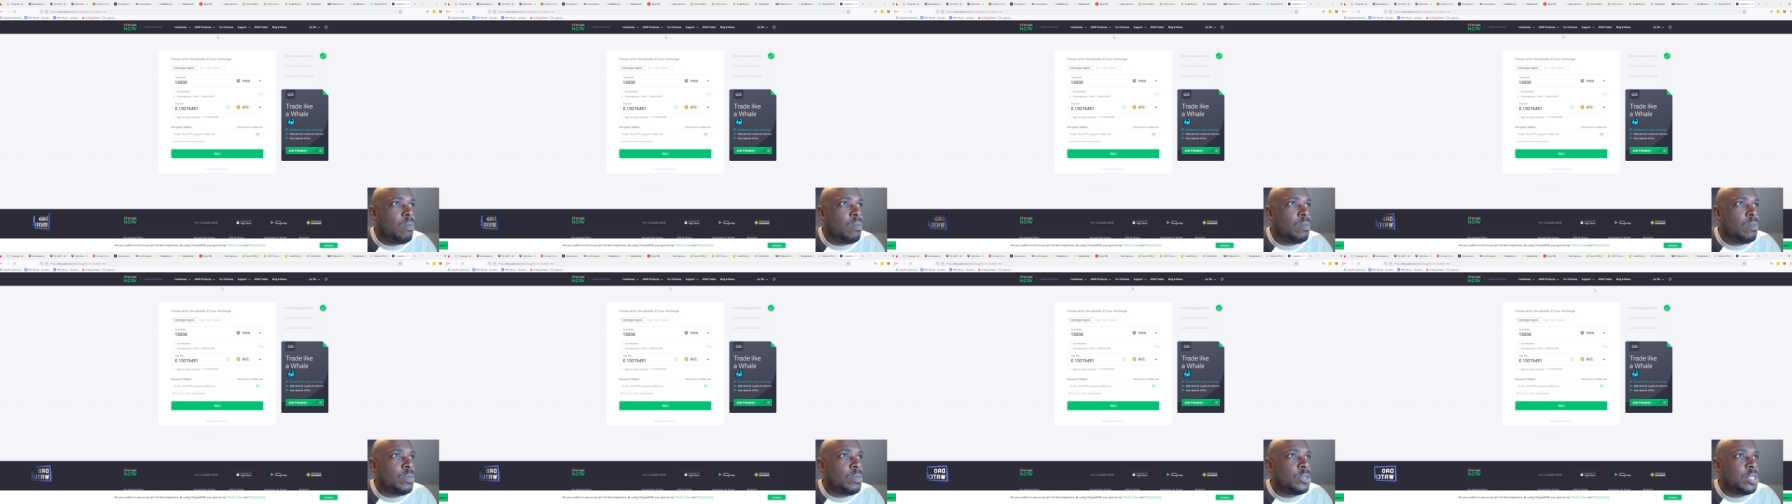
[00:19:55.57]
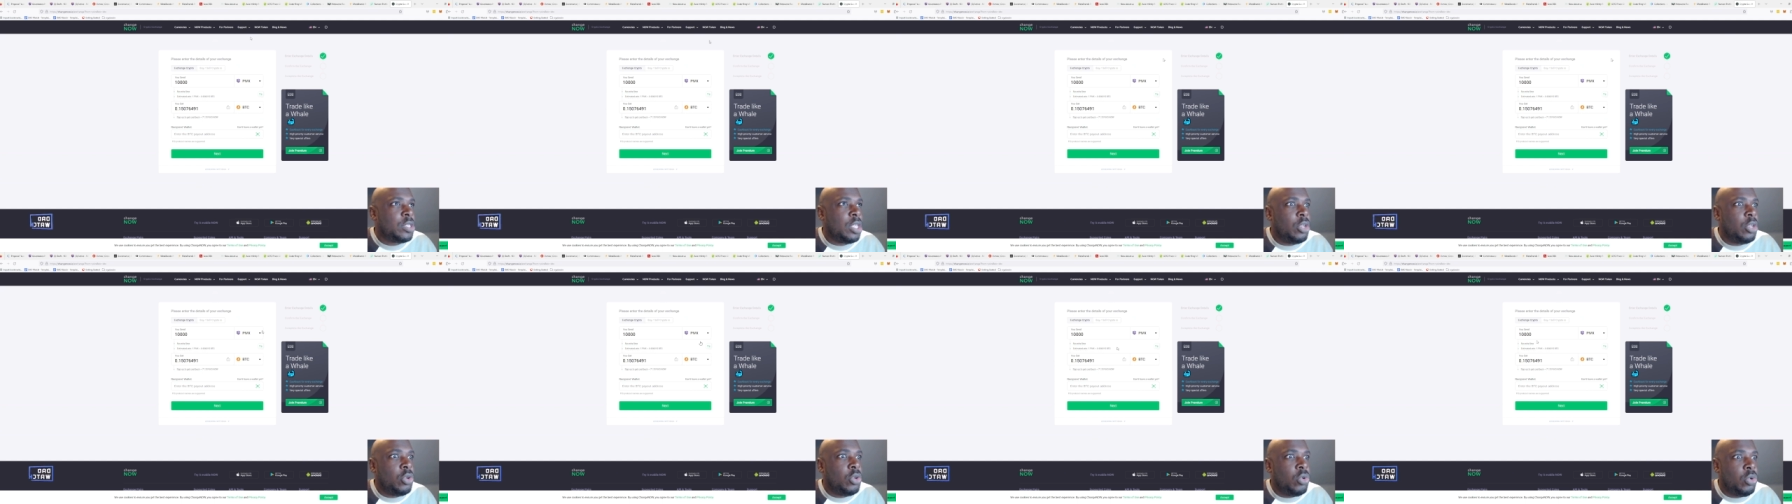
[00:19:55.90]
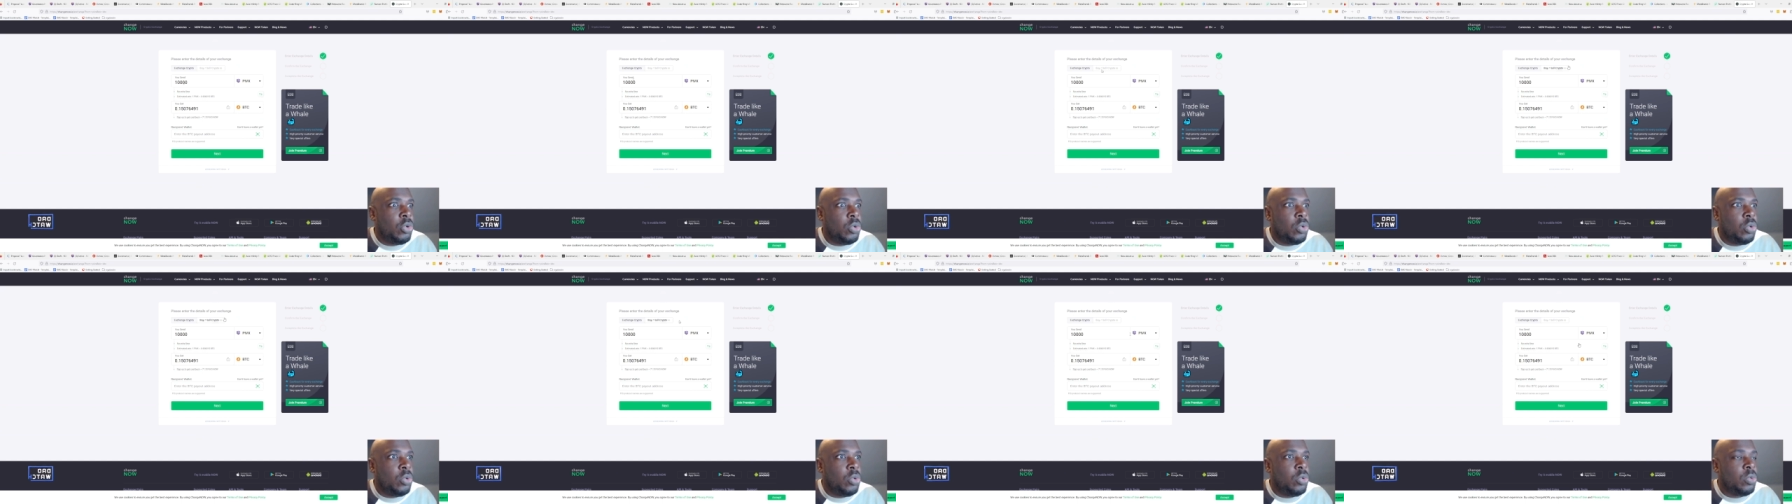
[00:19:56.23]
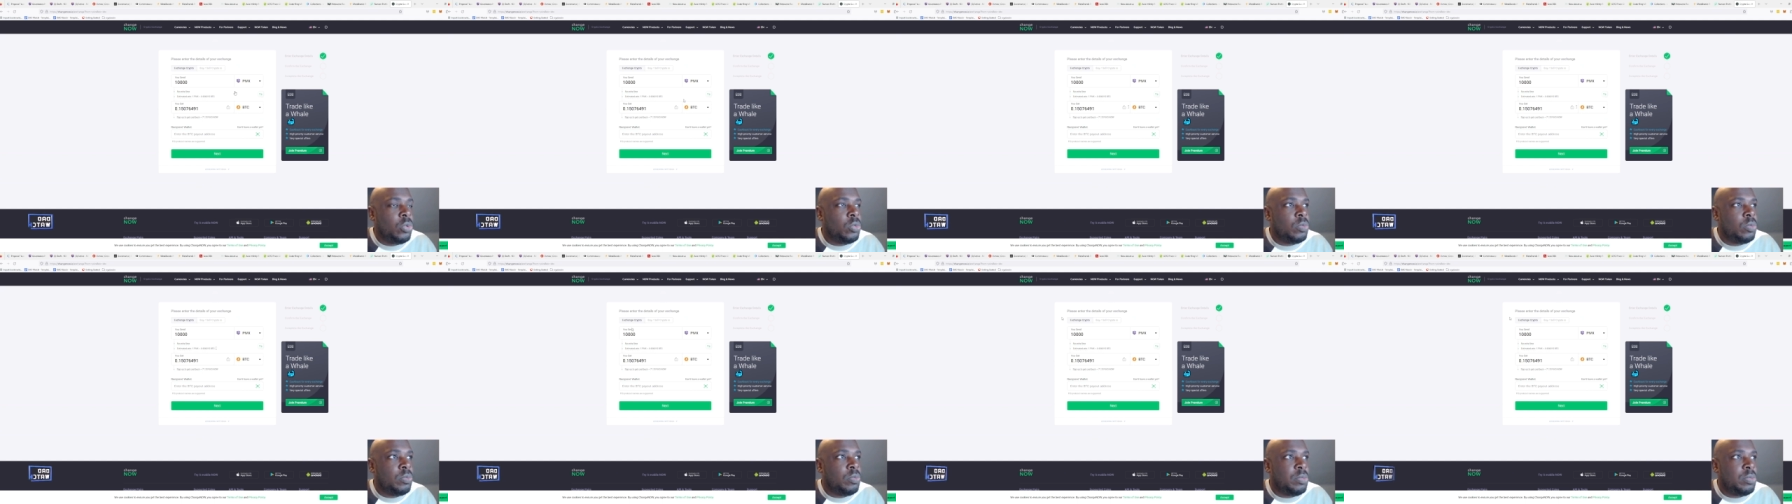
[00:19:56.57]
so,
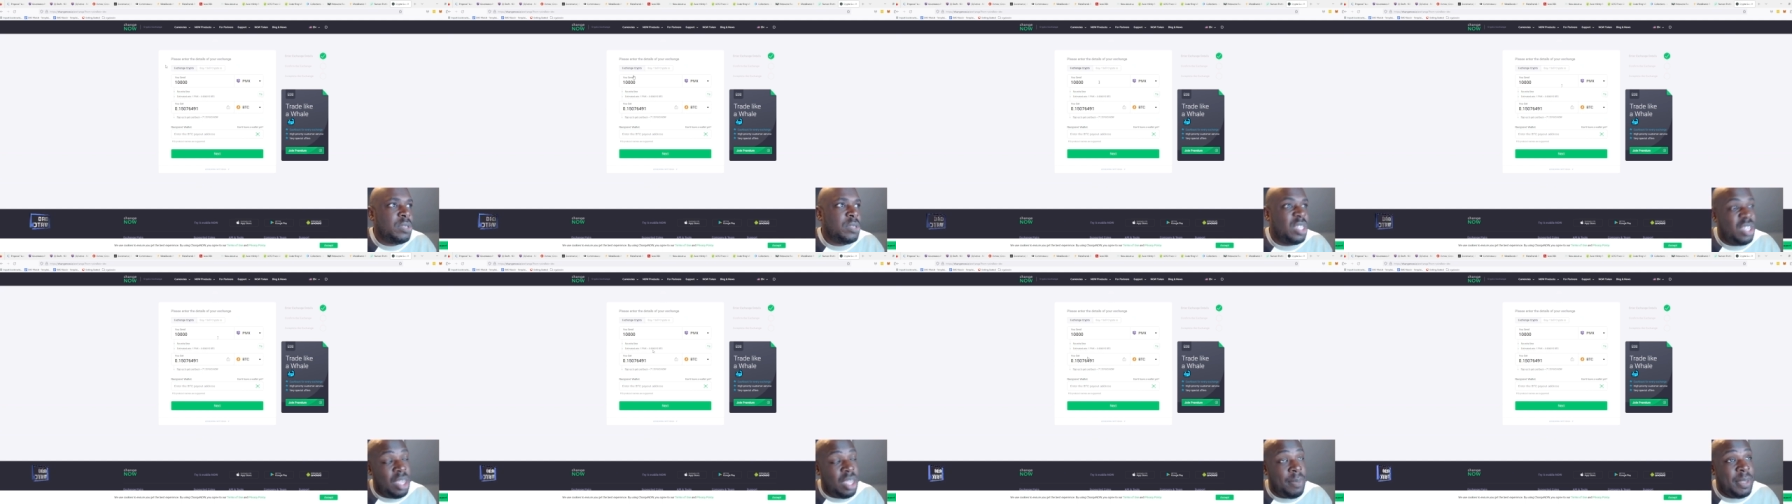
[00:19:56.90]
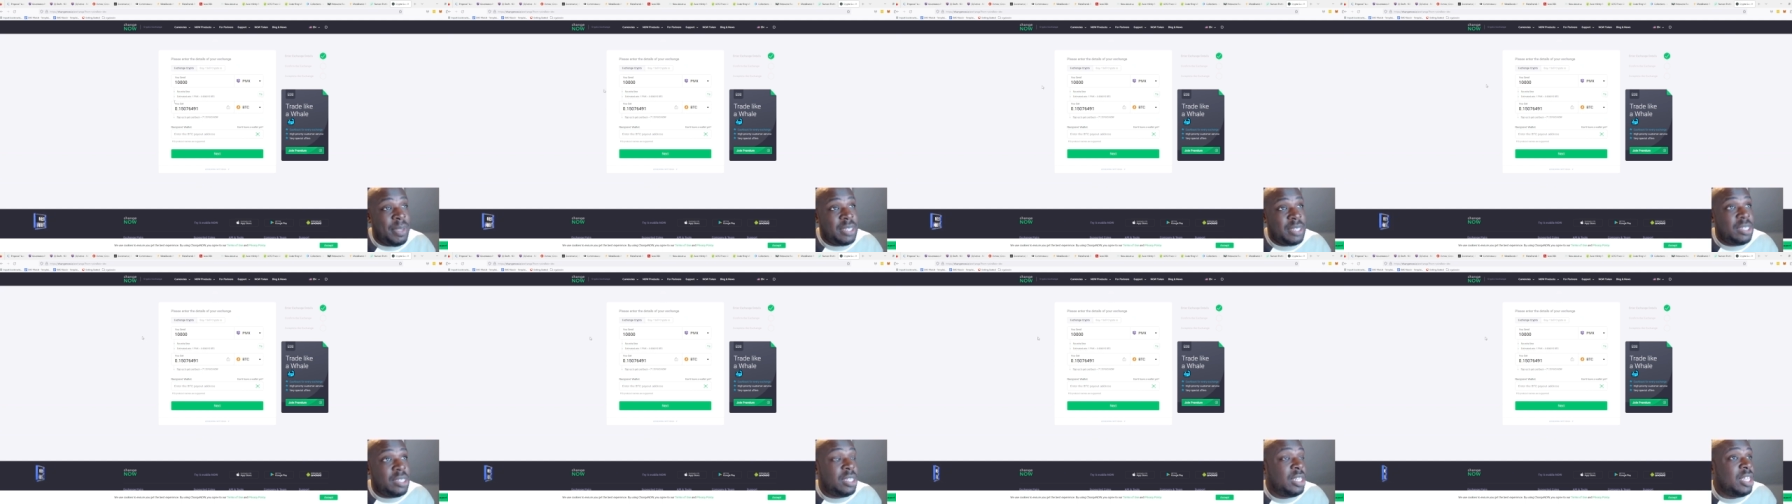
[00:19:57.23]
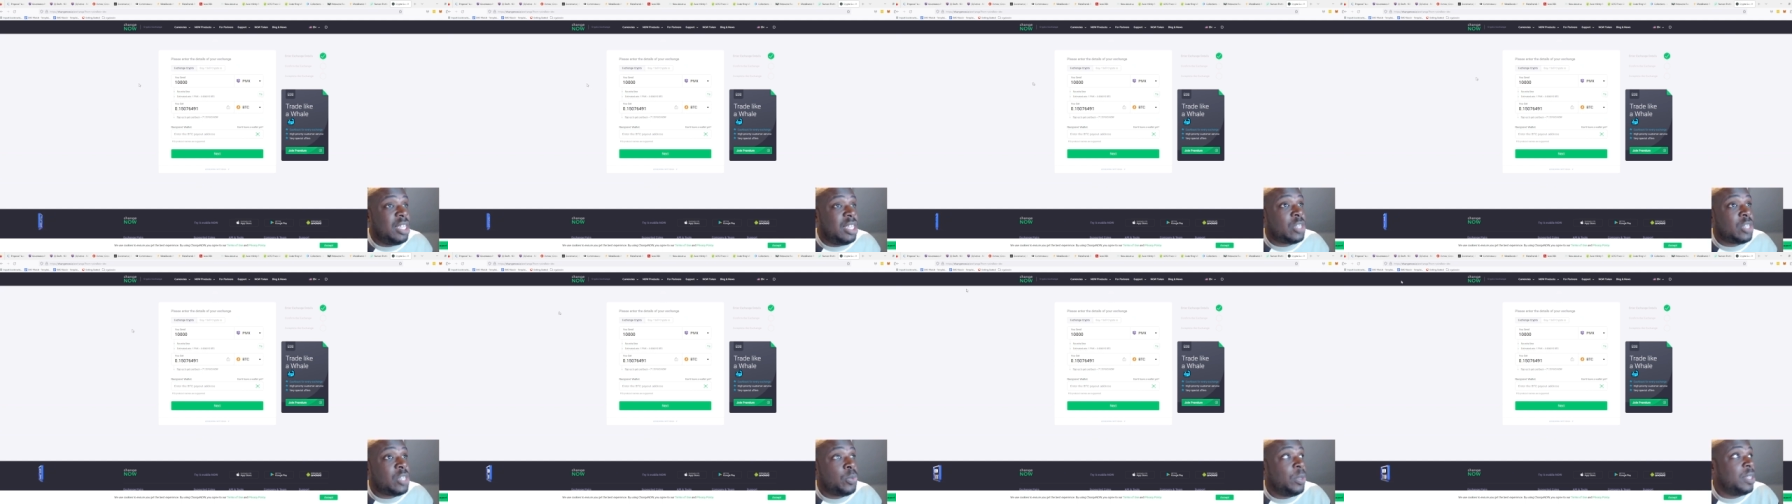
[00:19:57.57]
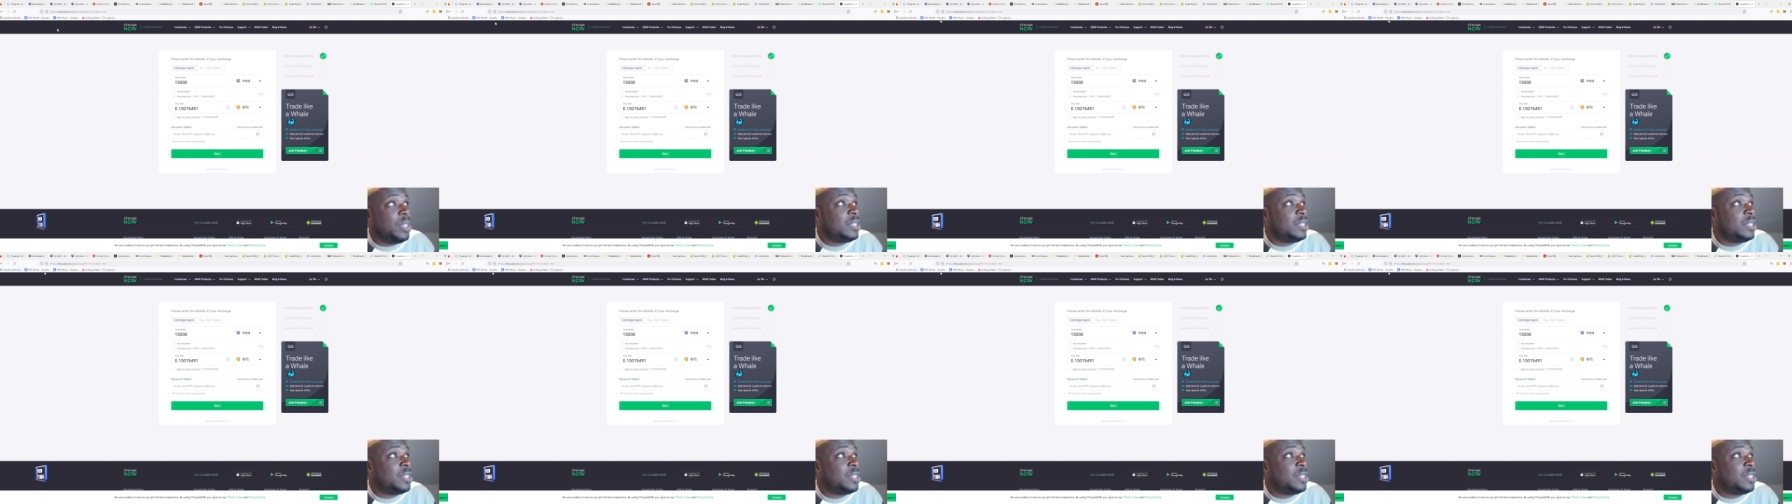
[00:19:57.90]
so yeah, basically that's what